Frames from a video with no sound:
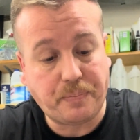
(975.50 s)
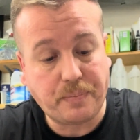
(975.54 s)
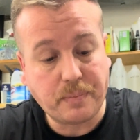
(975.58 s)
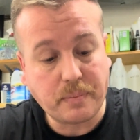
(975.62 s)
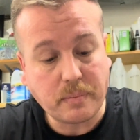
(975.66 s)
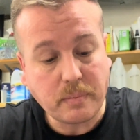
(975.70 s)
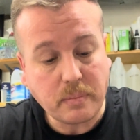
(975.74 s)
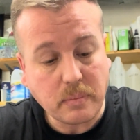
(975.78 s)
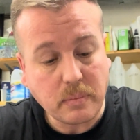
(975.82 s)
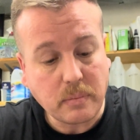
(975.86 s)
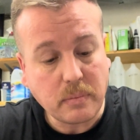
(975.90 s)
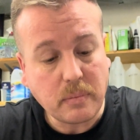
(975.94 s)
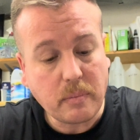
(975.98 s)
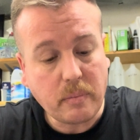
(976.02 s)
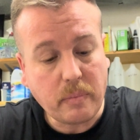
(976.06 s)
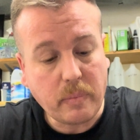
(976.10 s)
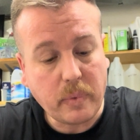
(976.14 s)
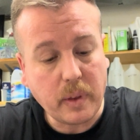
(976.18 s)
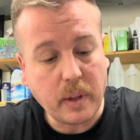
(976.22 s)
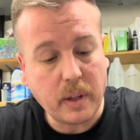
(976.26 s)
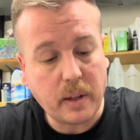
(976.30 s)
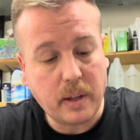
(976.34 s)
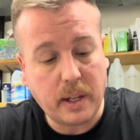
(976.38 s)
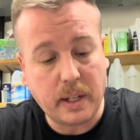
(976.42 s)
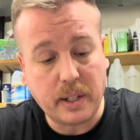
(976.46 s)
And
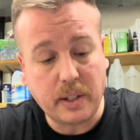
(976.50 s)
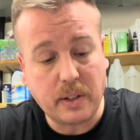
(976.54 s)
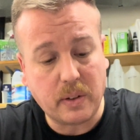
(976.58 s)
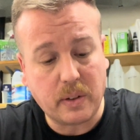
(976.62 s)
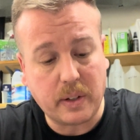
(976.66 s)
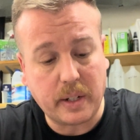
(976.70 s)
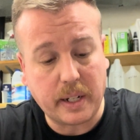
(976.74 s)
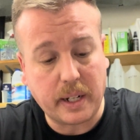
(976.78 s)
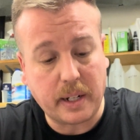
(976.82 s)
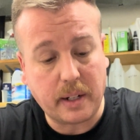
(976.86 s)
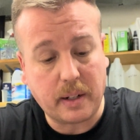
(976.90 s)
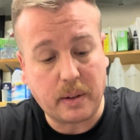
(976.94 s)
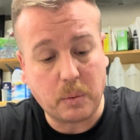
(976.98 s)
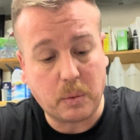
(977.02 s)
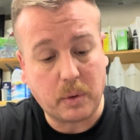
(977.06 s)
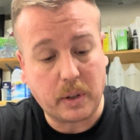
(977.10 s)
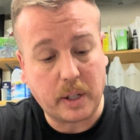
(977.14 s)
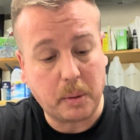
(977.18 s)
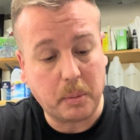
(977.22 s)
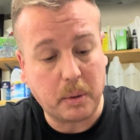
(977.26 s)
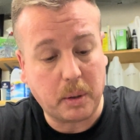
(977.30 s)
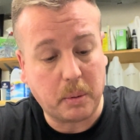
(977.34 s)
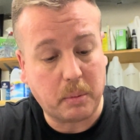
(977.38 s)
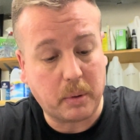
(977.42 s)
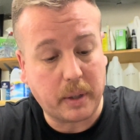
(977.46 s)
you don't need to worry
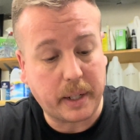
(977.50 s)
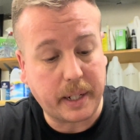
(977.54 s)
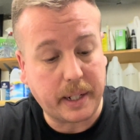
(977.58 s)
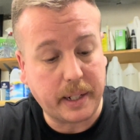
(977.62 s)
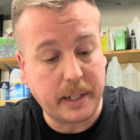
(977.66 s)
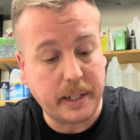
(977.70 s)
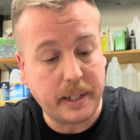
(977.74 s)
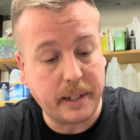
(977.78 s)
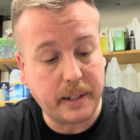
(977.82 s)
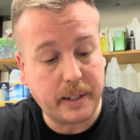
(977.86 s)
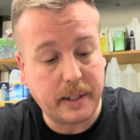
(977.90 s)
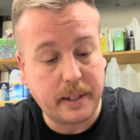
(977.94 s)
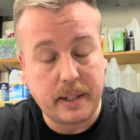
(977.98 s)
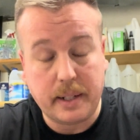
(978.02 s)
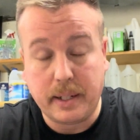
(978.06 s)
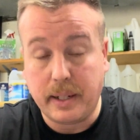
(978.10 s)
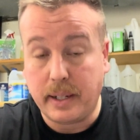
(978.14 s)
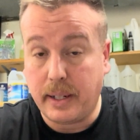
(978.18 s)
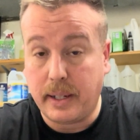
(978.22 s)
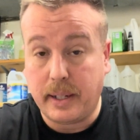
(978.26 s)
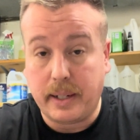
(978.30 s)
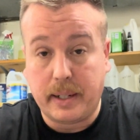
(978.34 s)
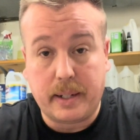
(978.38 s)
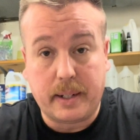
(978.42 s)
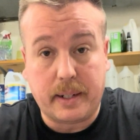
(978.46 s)
about breaking it,
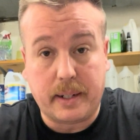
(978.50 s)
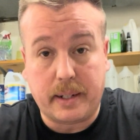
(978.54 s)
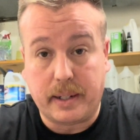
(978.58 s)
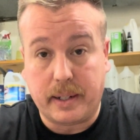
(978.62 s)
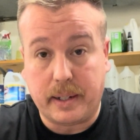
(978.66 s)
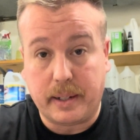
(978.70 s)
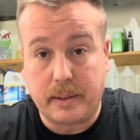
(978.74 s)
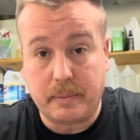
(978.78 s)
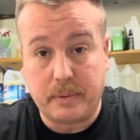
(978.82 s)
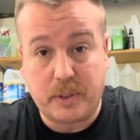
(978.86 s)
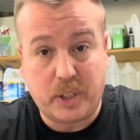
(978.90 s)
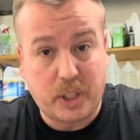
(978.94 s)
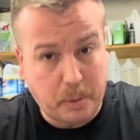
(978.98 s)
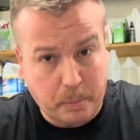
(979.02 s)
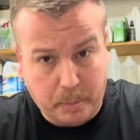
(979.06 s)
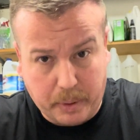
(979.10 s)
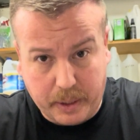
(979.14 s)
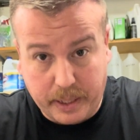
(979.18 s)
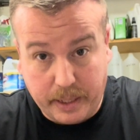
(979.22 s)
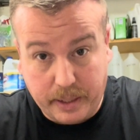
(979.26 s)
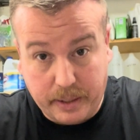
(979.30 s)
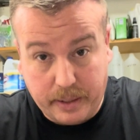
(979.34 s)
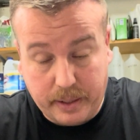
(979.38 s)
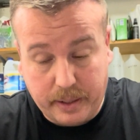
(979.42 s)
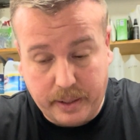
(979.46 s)
chipping
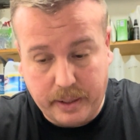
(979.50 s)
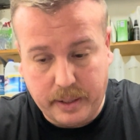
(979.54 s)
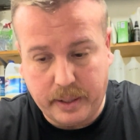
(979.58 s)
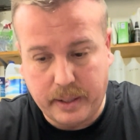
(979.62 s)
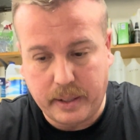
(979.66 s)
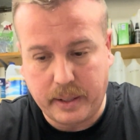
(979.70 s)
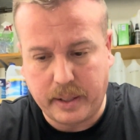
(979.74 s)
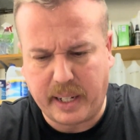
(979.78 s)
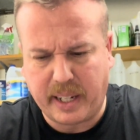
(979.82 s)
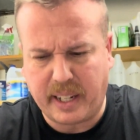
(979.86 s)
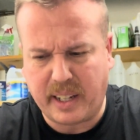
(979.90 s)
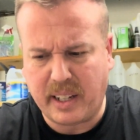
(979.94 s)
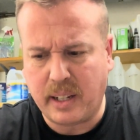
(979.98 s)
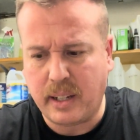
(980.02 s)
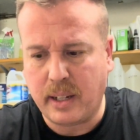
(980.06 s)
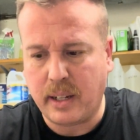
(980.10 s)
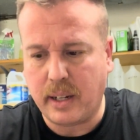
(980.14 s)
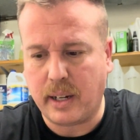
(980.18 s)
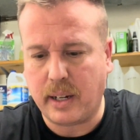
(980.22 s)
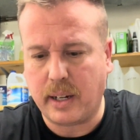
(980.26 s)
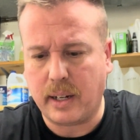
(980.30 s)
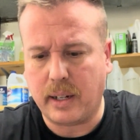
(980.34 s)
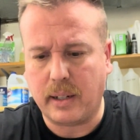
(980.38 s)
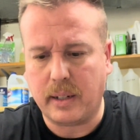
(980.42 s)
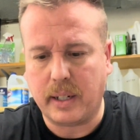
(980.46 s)
it. Like
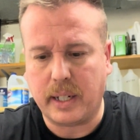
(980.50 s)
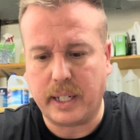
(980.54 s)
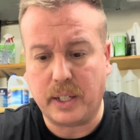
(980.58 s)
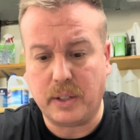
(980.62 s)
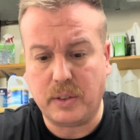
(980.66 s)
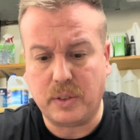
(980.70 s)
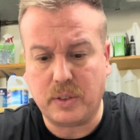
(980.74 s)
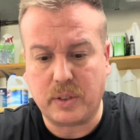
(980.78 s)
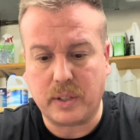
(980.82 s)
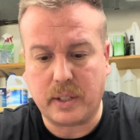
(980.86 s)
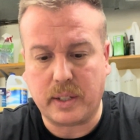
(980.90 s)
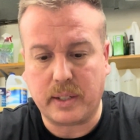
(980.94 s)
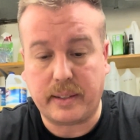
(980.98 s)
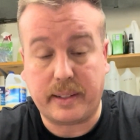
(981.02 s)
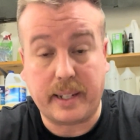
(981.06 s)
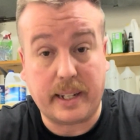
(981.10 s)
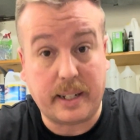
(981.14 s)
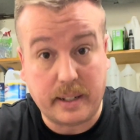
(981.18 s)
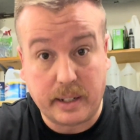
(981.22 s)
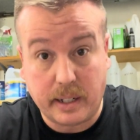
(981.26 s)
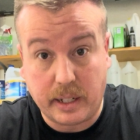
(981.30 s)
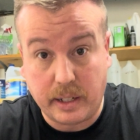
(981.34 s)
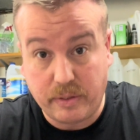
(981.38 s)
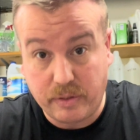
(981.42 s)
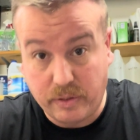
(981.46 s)
I use a
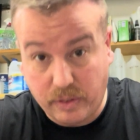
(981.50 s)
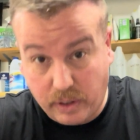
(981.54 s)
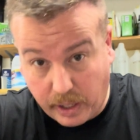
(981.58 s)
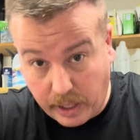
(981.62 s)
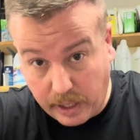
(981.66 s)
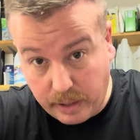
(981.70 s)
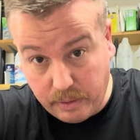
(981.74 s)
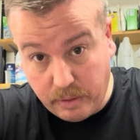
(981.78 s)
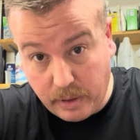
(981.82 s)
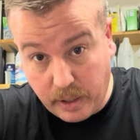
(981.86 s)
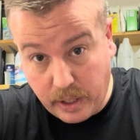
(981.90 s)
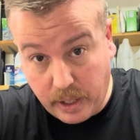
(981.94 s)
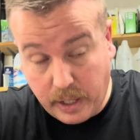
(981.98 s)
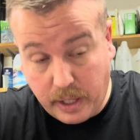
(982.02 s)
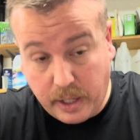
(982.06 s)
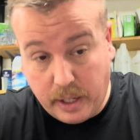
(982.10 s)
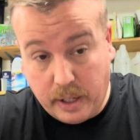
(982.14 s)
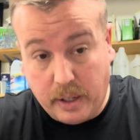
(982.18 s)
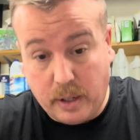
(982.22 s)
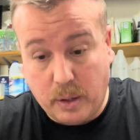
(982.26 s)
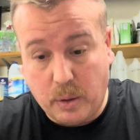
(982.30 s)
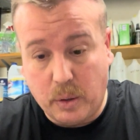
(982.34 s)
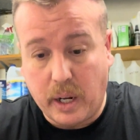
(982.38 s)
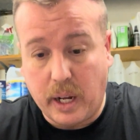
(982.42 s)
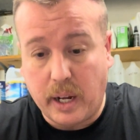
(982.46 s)
1095
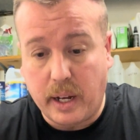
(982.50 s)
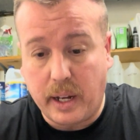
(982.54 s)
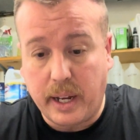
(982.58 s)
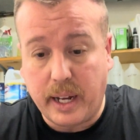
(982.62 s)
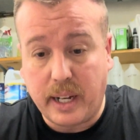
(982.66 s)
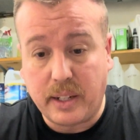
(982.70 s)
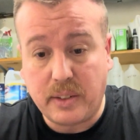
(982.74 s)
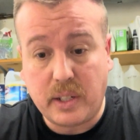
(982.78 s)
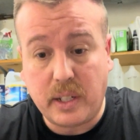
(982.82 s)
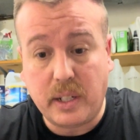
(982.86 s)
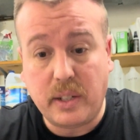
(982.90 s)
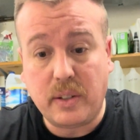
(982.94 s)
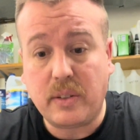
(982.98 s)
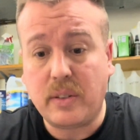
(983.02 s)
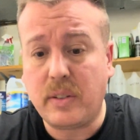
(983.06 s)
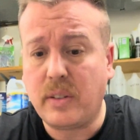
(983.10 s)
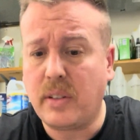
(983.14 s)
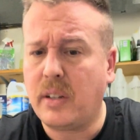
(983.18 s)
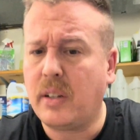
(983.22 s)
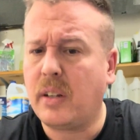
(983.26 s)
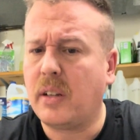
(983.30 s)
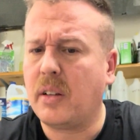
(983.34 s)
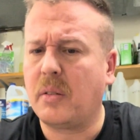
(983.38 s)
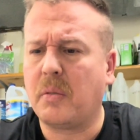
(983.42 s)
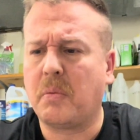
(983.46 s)
Essie's,
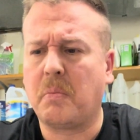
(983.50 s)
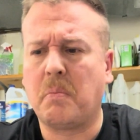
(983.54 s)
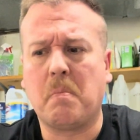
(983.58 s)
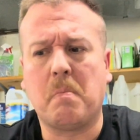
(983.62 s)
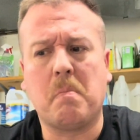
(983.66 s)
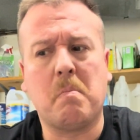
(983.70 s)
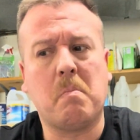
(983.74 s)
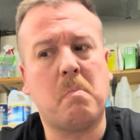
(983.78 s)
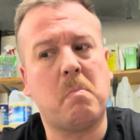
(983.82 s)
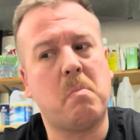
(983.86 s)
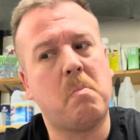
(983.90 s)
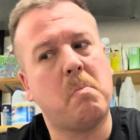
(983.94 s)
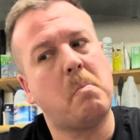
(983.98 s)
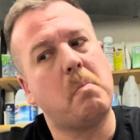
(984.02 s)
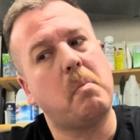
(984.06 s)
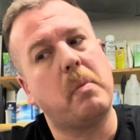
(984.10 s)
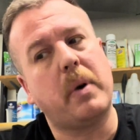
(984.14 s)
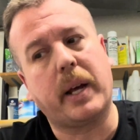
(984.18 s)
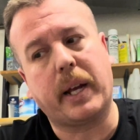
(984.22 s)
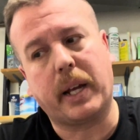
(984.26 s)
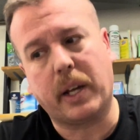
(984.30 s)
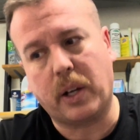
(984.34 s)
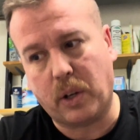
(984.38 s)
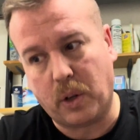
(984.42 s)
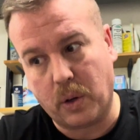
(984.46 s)

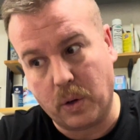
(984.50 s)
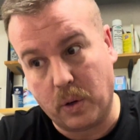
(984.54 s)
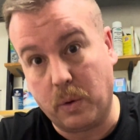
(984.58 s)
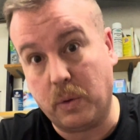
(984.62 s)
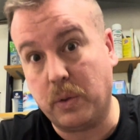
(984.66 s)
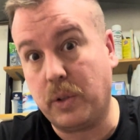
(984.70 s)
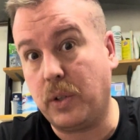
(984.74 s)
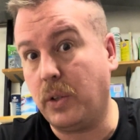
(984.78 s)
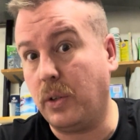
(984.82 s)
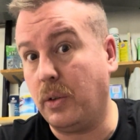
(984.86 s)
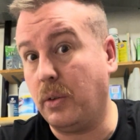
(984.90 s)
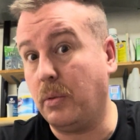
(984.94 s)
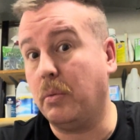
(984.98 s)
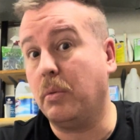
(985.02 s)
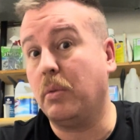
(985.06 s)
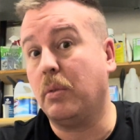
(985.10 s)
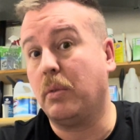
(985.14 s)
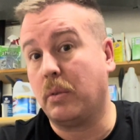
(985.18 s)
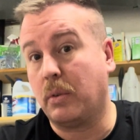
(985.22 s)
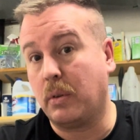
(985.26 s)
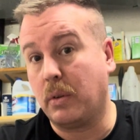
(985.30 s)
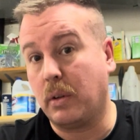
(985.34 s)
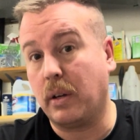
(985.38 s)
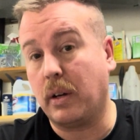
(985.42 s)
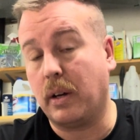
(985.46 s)
my go-to
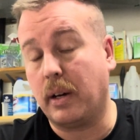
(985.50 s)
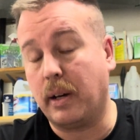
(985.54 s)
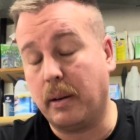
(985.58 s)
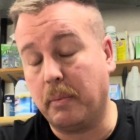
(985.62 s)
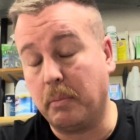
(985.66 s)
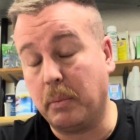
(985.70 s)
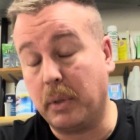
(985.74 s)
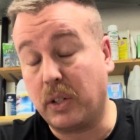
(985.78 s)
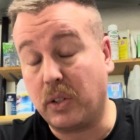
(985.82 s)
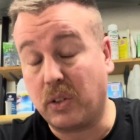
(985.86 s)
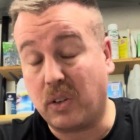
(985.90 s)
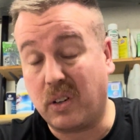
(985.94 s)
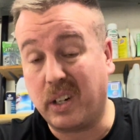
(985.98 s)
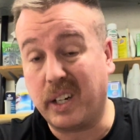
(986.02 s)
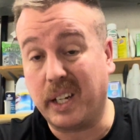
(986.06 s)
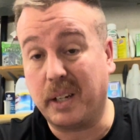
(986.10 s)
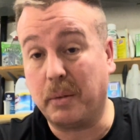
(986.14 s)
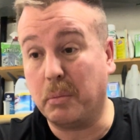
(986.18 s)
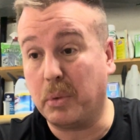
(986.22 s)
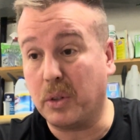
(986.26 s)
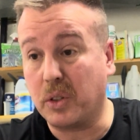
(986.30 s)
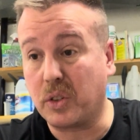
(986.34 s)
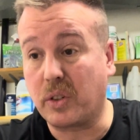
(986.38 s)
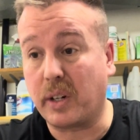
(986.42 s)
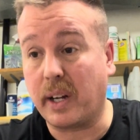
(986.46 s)
batoning
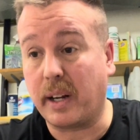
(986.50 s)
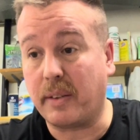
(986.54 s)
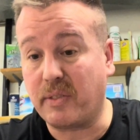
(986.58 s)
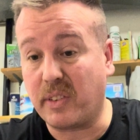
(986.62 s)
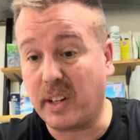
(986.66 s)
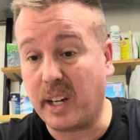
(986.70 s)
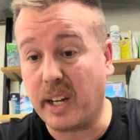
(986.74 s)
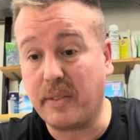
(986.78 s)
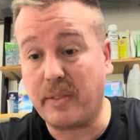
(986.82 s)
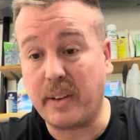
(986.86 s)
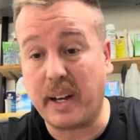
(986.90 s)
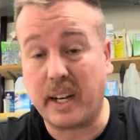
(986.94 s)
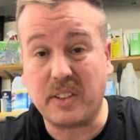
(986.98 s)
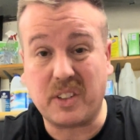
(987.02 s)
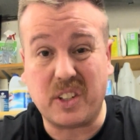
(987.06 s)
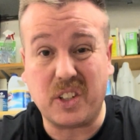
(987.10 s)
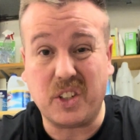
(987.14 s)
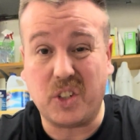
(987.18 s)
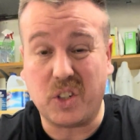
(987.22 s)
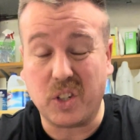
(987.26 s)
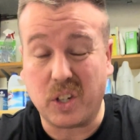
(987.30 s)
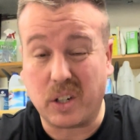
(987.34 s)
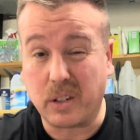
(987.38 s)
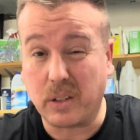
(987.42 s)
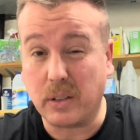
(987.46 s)
bushcraft knife. Essie
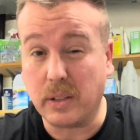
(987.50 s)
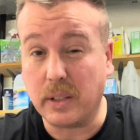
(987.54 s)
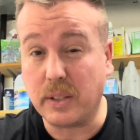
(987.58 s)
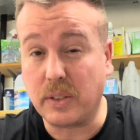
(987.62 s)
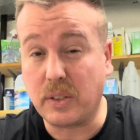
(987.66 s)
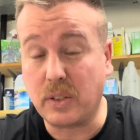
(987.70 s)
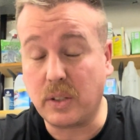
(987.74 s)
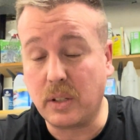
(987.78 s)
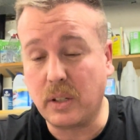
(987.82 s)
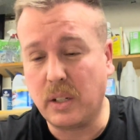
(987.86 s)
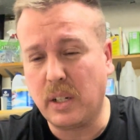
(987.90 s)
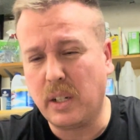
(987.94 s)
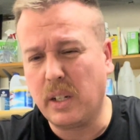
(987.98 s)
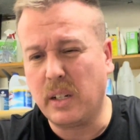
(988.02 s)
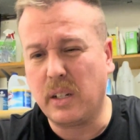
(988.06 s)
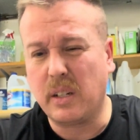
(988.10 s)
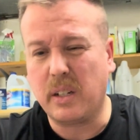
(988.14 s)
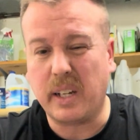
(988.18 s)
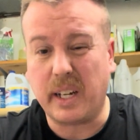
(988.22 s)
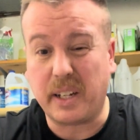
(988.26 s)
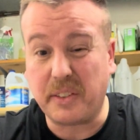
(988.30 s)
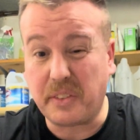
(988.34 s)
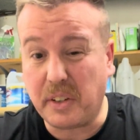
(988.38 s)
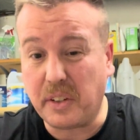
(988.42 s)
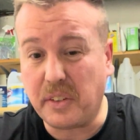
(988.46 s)
Jungless
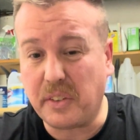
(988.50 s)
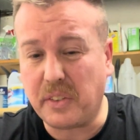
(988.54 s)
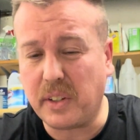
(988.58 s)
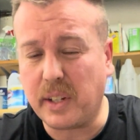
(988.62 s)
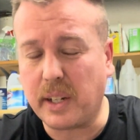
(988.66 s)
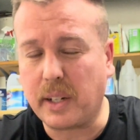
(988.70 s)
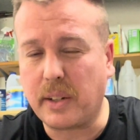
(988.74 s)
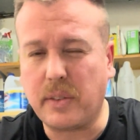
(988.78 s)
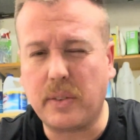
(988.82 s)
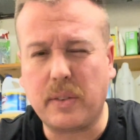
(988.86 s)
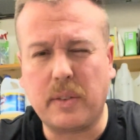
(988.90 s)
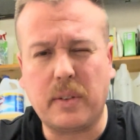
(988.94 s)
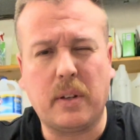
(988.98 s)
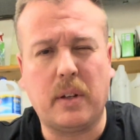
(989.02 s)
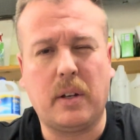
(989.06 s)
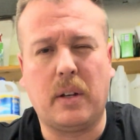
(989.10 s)
SE6.